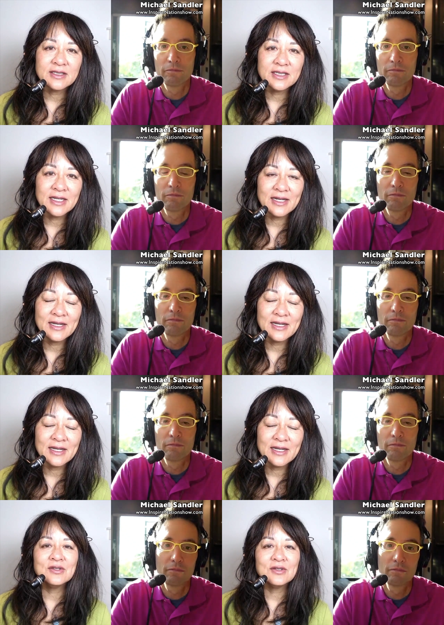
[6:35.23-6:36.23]
Speaker 1: today i
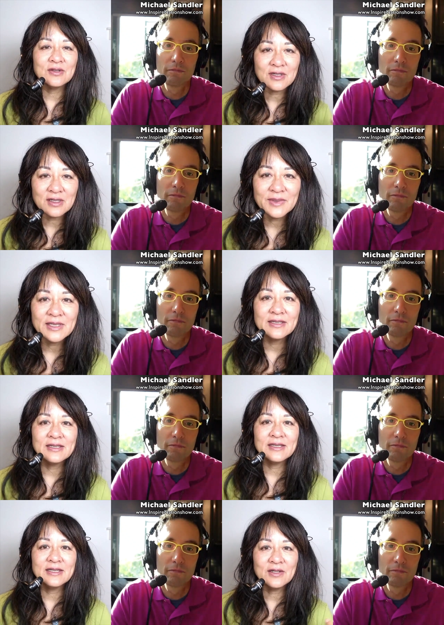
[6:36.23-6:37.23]
need you to come in
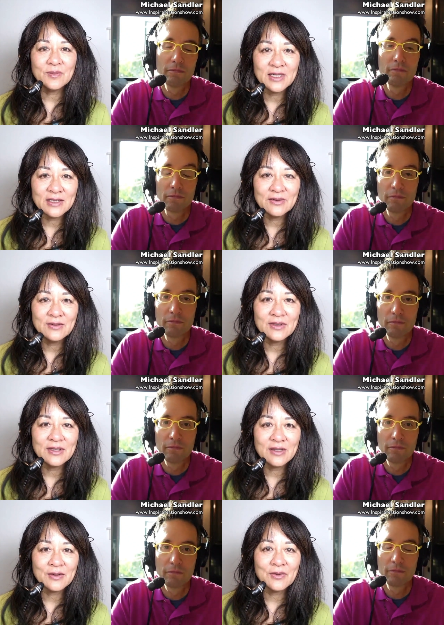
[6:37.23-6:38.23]
and help me out
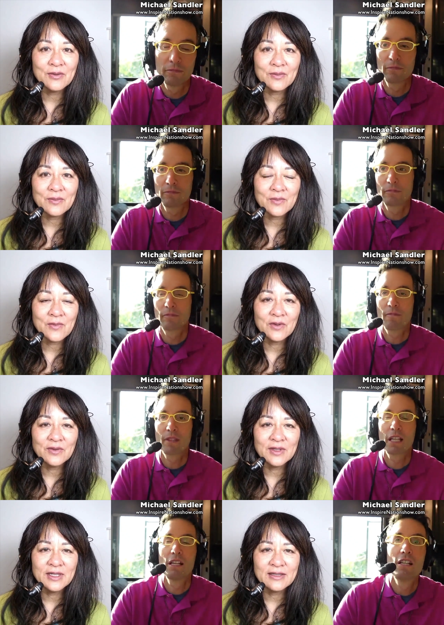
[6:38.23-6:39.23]
so you're
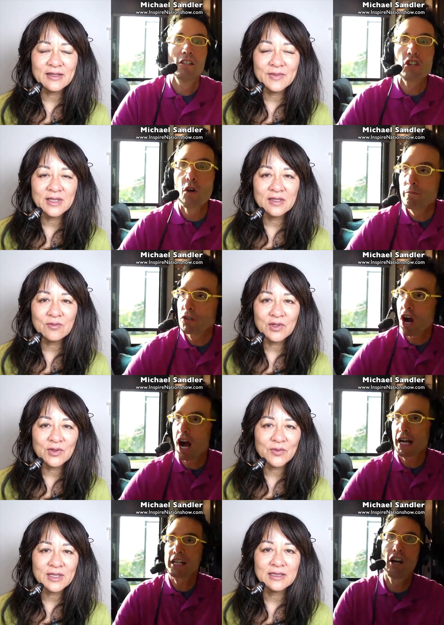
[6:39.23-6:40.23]
hauling them so in i'm
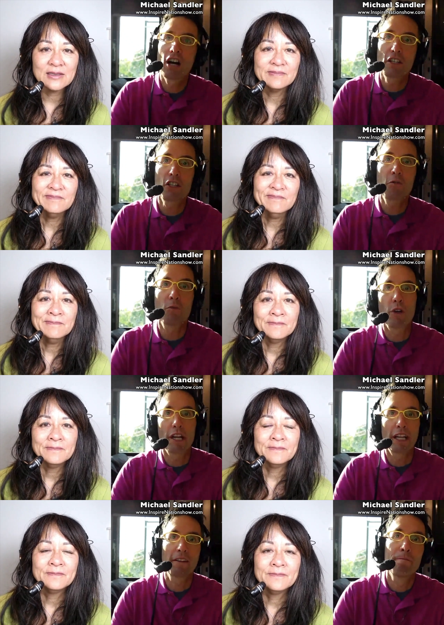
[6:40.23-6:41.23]
jogging along this
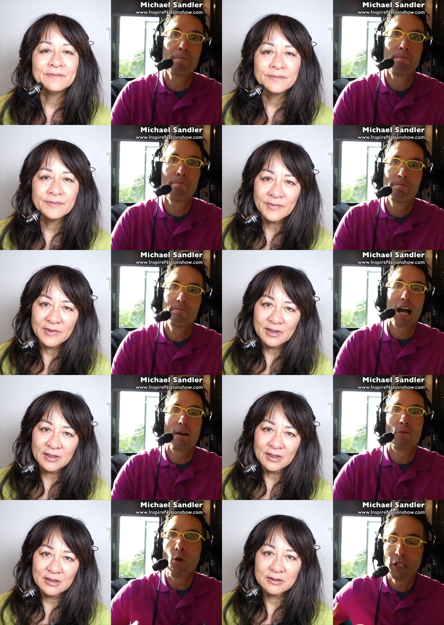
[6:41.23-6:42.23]
Speaker 2: morning
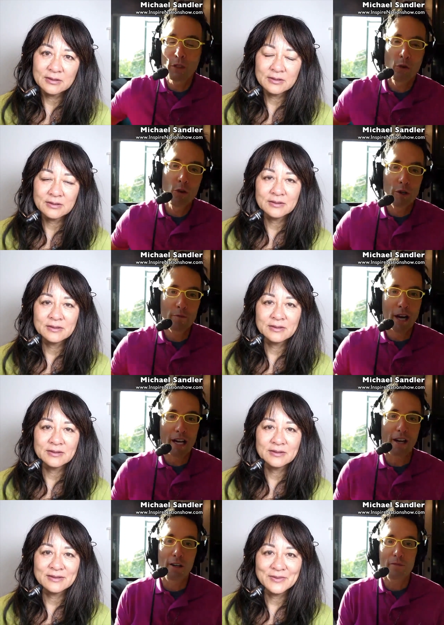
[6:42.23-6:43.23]
i'm holding Roo in my
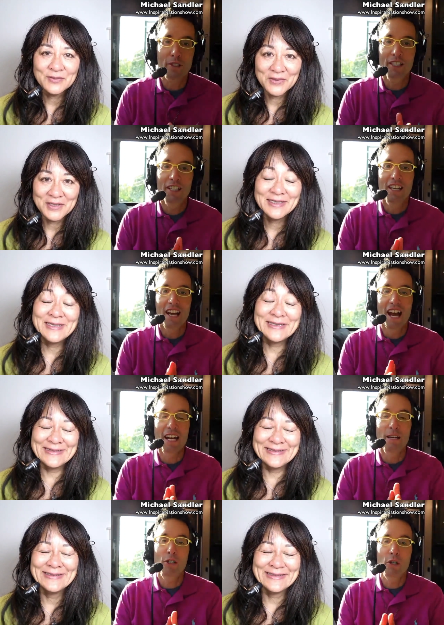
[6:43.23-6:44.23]
arms right and
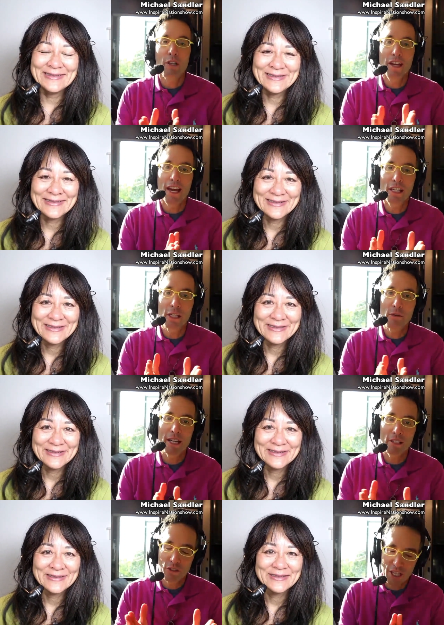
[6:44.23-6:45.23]
i'm going thank you
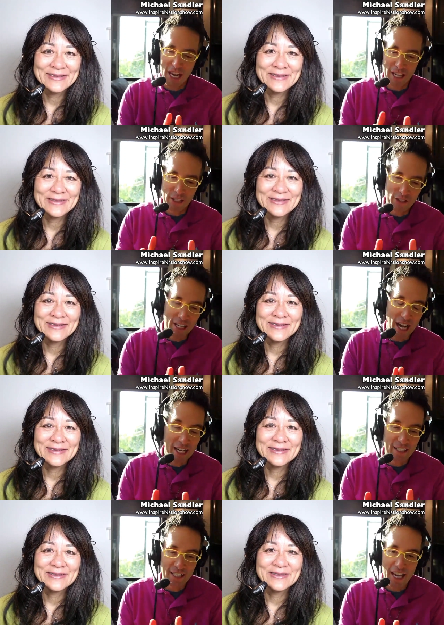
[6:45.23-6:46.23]
angels thank you
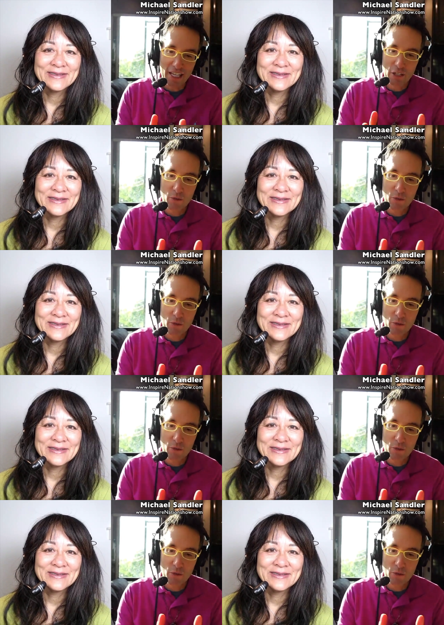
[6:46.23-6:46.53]
guides thank you